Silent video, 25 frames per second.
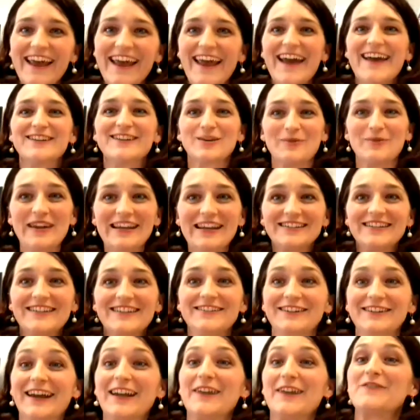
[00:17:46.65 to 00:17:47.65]
So we exist to
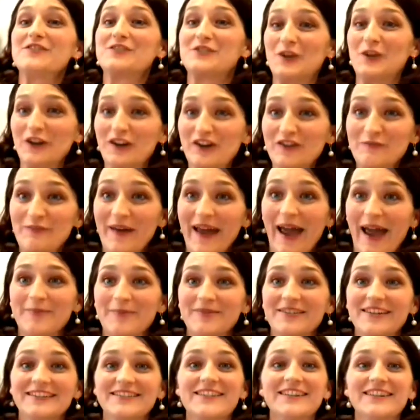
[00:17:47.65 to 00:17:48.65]
kind of serve
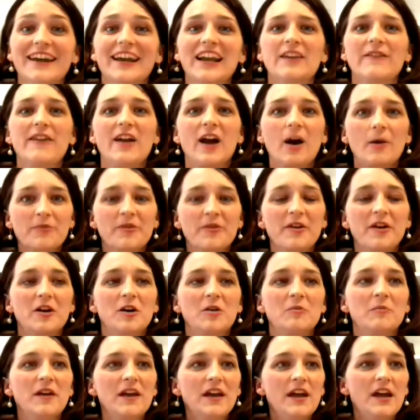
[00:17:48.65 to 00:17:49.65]
Baptists and kind of help
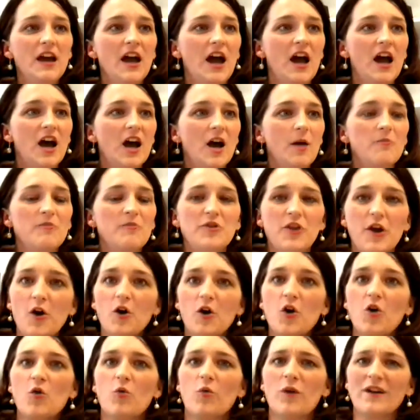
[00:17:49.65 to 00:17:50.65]
them
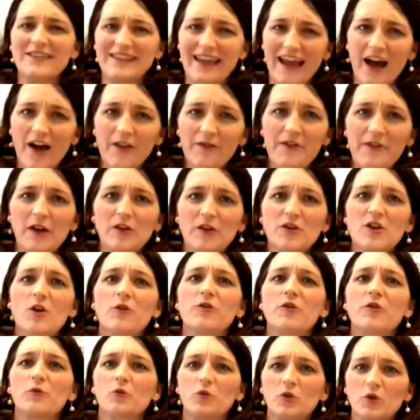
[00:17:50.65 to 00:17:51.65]
know what's out there, know
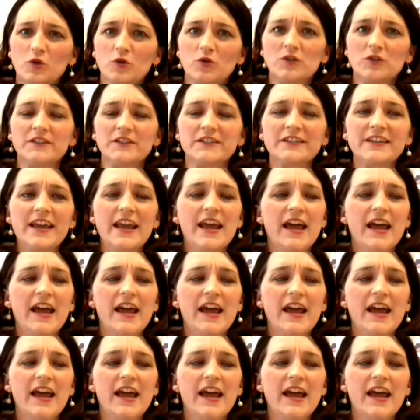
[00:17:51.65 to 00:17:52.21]
the rules.